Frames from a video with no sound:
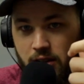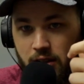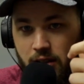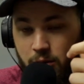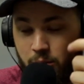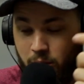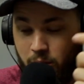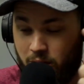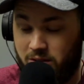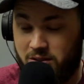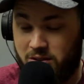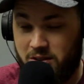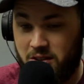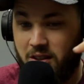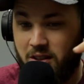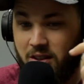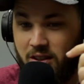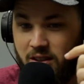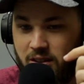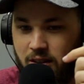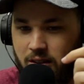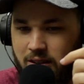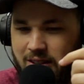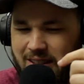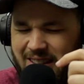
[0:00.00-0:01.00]
It worked
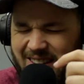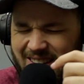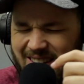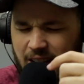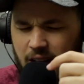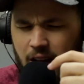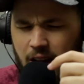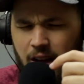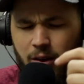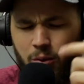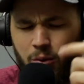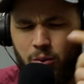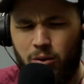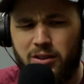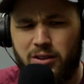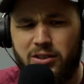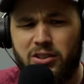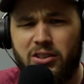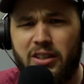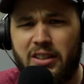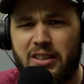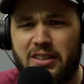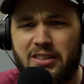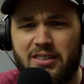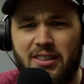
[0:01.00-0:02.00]
good. Where'd
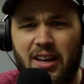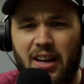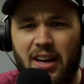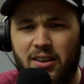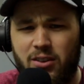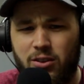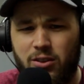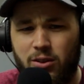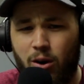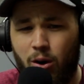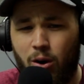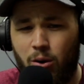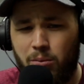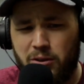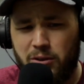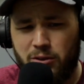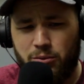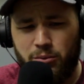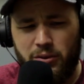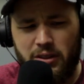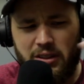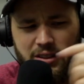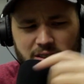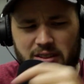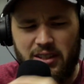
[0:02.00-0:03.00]
you get a taser? You're
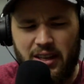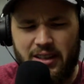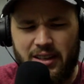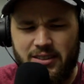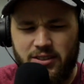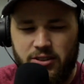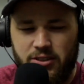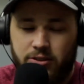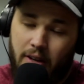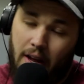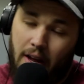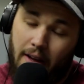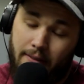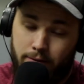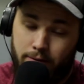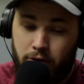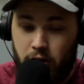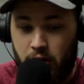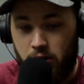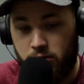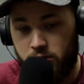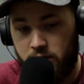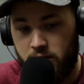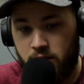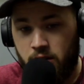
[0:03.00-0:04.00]
homeless with the tasers. I
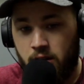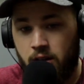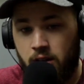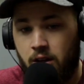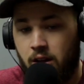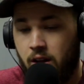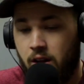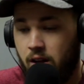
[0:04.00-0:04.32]
found it.